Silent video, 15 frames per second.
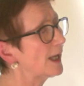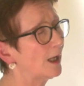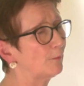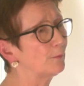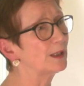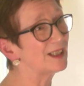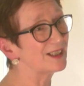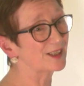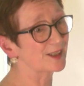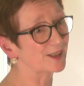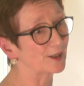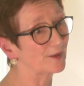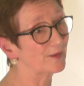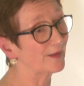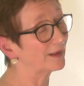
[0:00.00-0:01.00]
and we need to
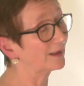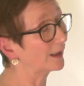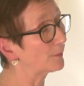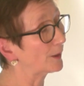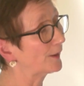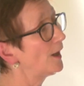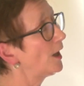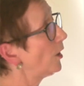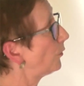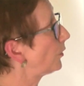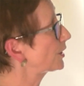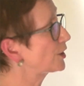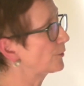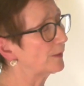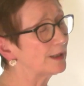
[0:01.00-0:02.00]
start thinking about
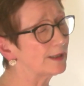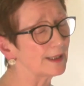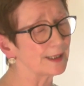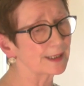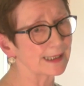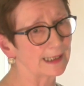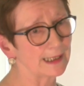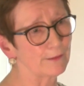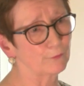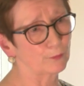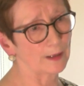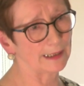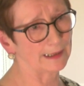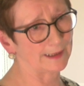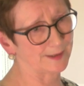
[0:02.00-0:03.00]
what do we need to live
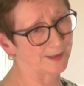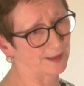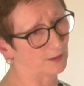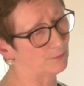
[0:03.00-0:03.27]
well as a